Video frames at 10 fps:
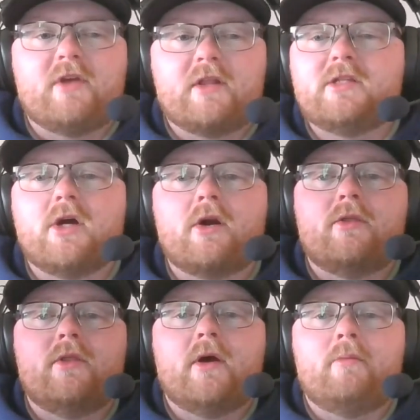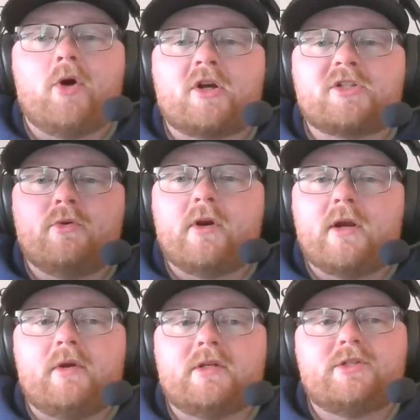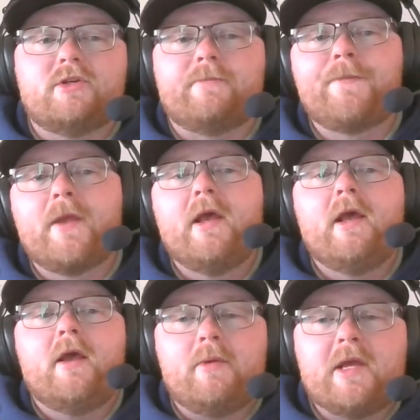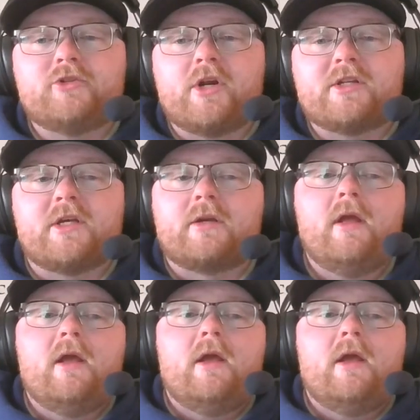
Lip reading: at least not on the box score, anyways. So it'd be interesting.